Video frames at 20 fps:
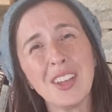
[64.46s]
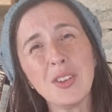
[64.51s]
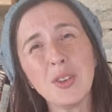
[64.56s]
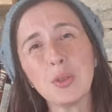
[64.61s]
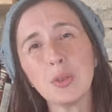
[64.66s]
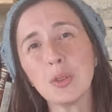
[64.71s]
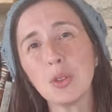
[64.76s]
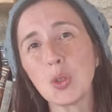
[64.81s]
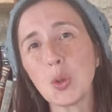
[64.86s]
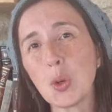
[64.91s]
And you
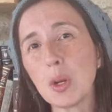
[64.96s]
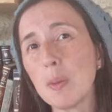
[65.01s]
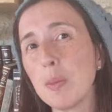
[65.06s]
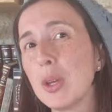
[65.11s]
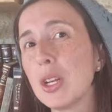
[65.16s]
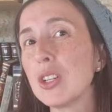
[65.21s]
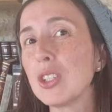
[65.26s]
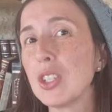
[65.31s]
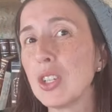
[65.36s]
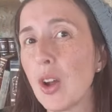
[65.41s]
know, Jordan
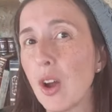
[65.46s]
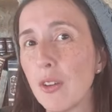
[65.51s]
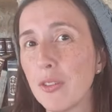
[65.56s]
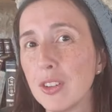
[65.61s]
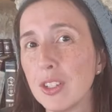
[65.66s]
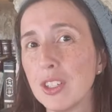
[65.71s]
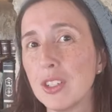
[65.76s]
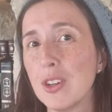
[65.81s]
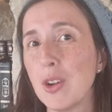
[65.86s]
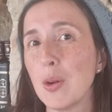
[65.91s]
Peterson
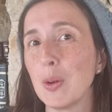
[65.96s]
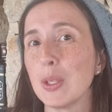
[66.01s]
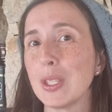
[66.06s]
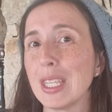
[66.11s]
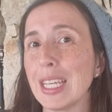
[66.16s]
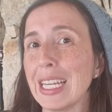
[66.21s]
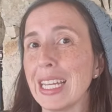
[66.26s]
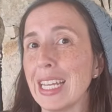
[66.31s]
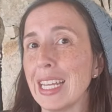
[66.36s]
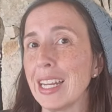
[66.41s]
often
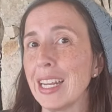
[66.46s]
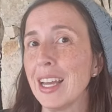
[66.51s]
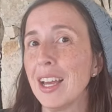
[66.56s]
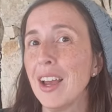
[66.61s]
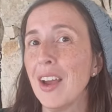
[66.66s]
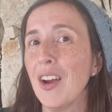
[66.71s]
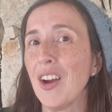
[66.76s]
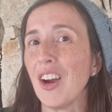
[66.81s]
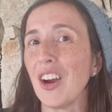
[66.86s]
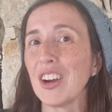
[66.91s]
notes that in
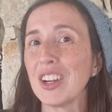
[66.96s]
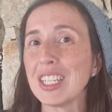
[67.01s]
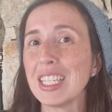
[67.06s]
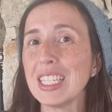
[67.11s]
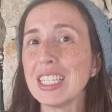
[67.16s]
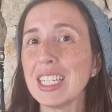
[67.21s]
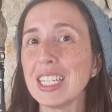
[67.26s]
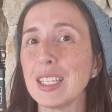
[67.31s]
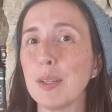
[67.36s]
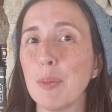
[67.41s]

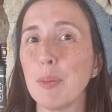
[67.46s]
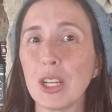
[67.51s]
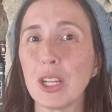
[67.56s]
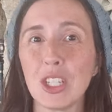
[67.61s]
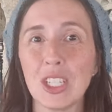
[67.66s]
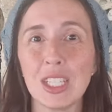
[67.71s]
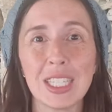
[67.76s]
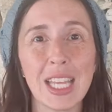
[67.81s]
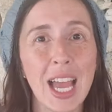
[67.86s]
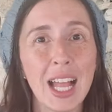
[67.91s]
artistic
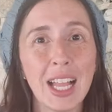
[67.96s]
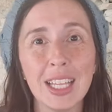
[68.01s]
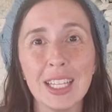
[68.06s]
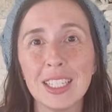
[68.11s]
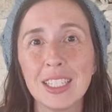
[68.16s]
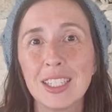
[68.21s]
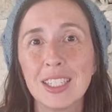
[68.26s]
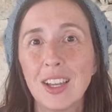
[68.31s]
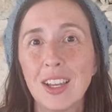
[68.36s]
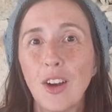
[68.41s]
depictions, hell
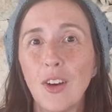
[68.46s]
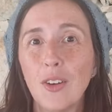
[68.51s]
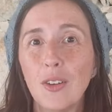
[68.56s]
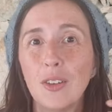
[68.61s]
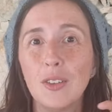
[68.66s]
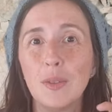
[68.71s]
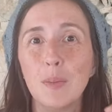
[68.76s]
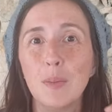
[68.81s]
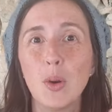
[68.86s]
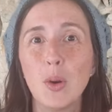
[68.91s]
is
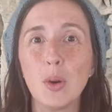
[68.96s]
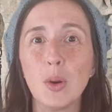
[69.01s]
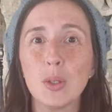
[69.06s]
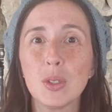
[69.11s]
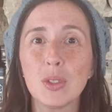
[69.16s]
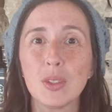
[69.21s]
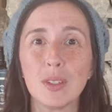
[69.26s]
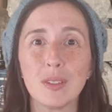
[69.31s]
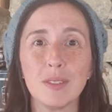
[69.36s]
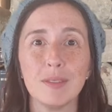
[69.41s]

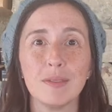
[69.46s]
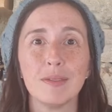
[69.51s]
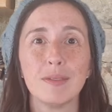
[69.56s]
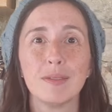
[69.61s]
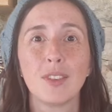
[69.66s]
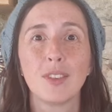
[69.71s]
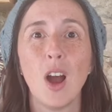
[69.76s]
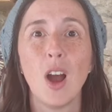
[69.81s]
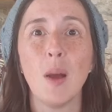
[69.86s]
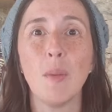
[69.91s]
most
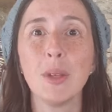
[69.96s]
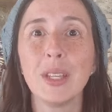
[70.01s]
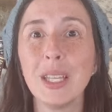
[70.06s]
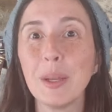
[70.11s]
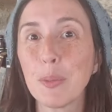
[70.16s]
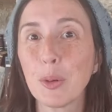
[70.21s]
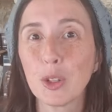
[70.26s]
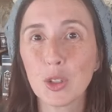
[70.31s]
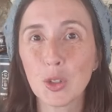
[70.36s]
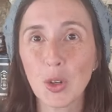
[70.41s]

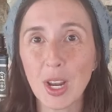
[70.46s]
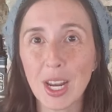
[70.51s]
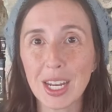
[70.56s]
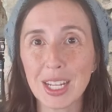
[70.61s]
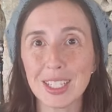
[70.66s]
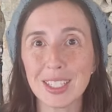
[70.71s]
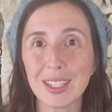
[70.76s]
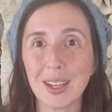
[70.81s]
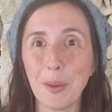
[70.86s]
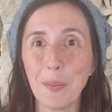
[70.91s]
commonly portrayed
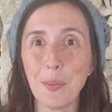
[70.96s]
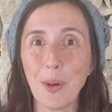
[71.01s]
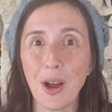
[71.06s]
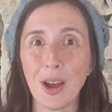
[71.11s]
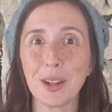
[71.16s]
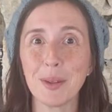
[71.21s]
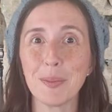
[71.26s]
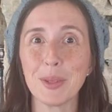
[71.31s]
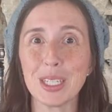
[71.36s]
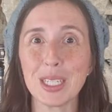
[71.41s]
as a
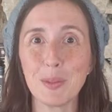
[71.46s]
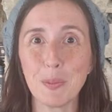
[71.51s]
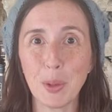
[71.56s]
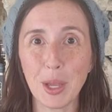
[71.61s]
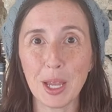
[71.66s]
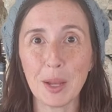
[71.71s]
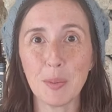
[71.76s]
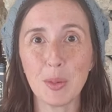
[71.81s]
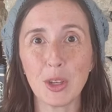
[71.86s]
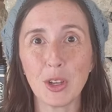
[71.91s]
bottomless
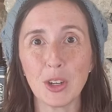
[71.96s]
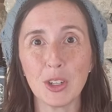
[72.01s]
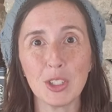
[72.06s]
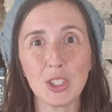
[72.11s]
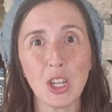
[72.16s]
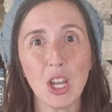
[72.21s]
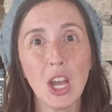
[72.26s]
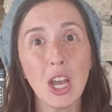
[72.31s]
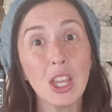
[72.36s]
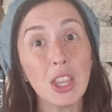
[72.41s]
pit
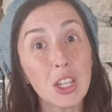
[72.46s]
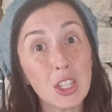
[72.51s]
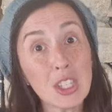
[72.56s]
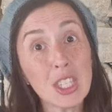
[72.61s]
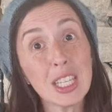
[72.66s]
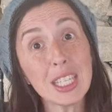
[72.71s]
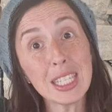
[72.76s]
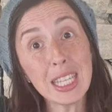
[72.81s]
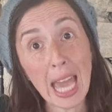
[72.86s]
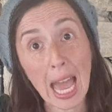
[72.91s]
because there's
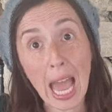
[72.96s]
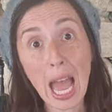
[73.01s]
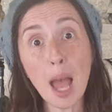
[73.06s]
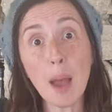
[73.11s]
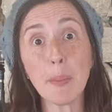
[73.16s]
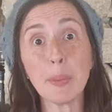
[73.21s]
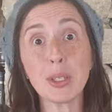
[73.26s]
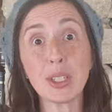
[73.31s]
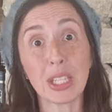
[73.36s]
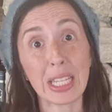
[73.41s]
this
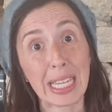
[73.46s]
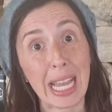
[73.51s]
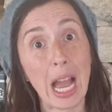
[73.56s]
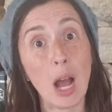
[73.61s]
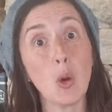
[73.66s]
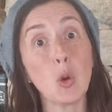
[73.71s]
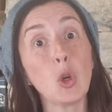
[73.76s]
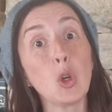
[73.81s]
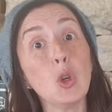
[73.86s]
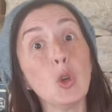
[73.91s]
cap to like
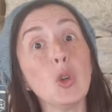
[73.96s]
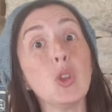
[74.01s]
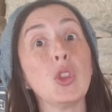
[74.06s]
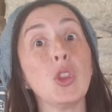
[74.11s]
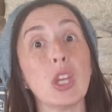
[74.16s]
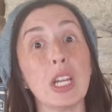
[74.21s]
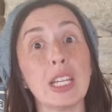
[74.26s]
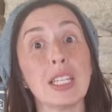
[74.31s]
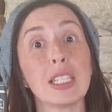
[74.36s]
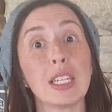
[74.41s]
how good
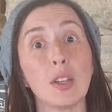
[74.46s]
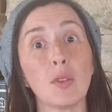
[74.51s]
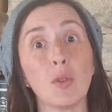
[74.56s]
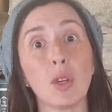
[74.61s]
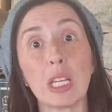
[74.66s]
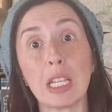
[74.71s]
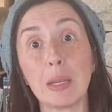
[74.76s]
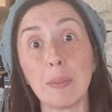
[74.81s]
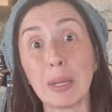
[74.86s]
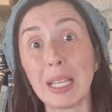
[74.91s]
things can
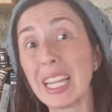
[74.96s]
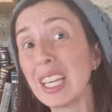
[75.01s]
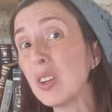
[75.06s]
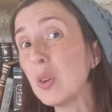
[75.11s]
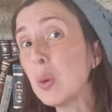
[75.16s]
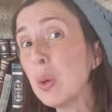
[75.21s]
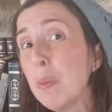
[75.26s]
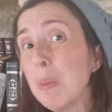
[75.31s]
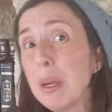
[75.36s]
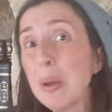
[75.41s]
really be. Like
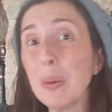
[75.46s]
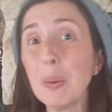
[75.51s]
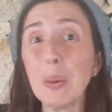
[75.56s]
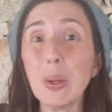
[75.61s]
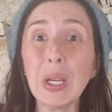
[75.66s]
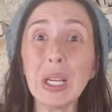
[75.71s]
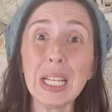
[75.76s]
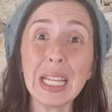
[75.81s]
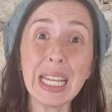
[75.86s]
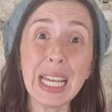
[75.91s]
you can be
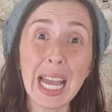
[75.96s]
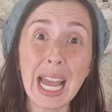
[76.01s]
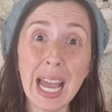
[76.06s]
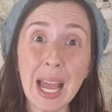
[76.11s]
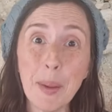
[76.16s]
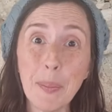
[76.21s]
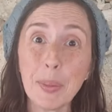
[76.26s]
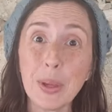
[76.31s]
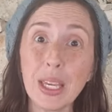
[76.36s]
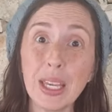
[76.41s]
really
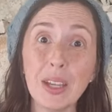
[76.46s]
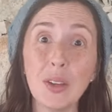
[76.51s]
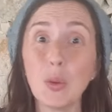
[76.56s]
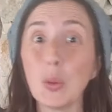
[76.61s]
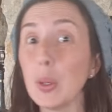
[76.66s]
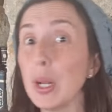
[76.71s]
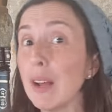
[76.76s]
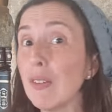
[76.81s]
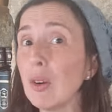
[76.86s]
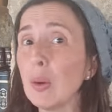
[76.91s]
happy, you
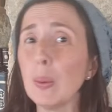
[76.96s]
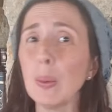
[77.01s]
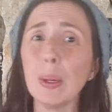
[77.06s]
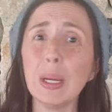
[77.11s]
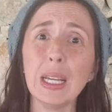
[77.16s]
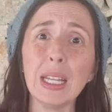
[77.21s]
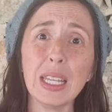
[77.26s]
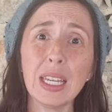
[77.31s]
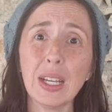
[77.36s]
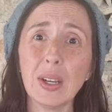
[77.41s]
could have a
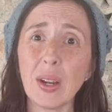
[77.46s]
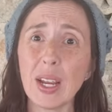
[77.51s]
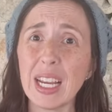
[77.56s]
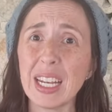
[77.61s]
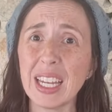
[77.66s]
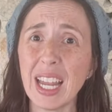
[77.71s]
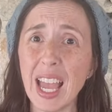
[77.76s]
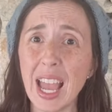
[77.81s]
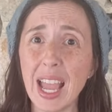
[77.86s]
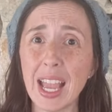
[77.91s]
really
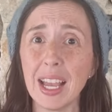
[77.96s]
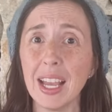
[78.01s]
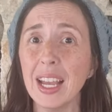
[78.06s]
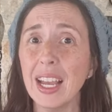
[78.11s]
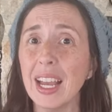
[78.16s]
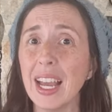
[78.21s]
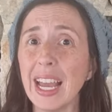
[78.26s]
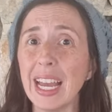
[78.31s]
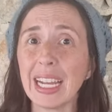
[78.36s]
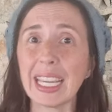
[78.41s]
great
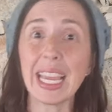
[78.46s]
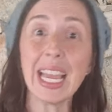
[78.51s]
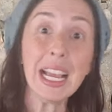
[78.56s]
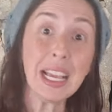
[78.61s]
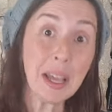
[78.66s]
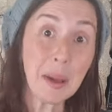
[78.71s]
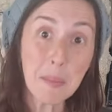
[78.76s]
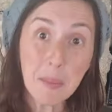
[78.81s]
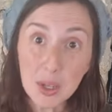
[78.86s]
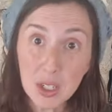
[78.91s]
day, can't
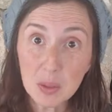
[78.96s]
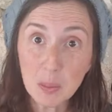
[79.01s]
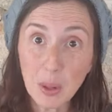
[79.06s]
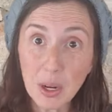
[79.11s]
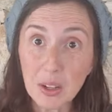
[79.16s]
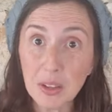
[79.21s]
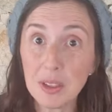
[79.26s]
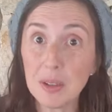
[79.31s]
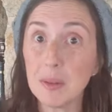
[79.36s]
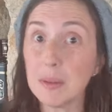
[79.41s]
get much
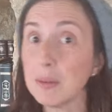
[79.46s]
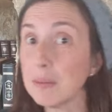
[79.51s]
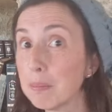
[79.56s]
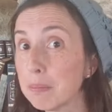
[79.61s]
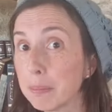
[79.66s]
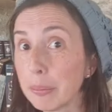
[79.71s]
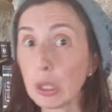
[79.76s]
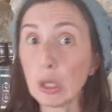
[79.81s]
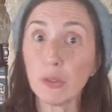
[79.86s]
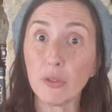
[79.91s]
better
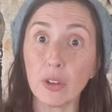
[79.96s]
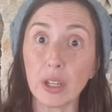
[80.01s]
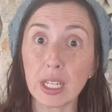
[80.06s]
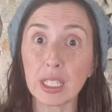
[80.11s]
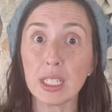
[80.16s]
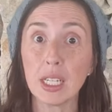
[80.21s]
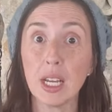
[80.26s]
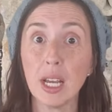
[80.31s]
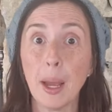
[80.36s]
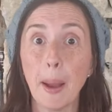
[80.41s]
than
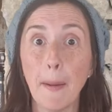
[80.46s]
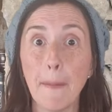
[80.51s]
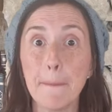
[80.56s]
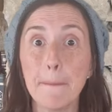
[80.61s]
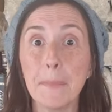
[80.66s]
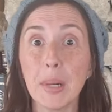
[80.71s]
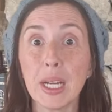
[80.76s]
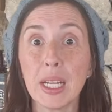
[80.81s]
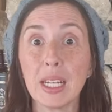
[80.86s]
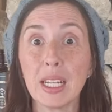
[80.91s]
perfect,
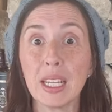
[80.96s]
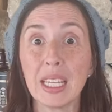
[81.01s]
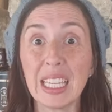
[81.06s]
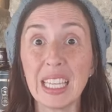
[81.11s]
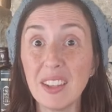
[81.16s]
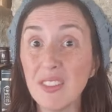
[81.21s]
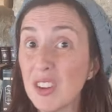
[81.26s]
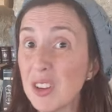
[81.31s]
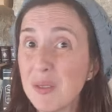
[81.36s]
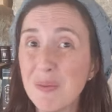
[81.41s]
but
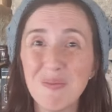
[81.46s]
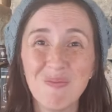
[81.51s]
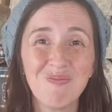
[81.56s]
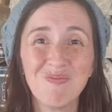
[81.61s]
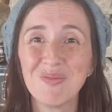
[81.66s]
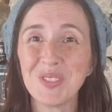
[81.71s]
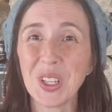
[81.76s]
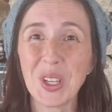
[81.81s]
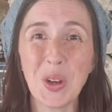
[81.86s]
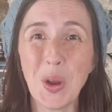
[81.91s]

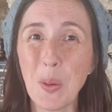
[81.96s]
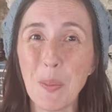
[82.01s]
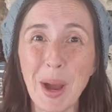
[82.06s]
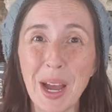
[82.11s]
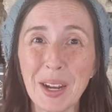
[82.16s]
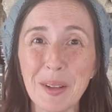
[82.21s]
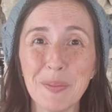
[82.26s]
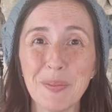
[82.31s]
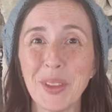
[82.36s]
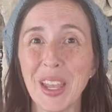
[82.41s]
evil, no
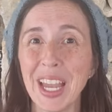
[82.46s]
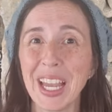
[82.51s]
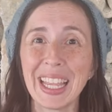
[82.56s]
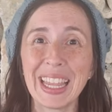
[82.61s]
bottom.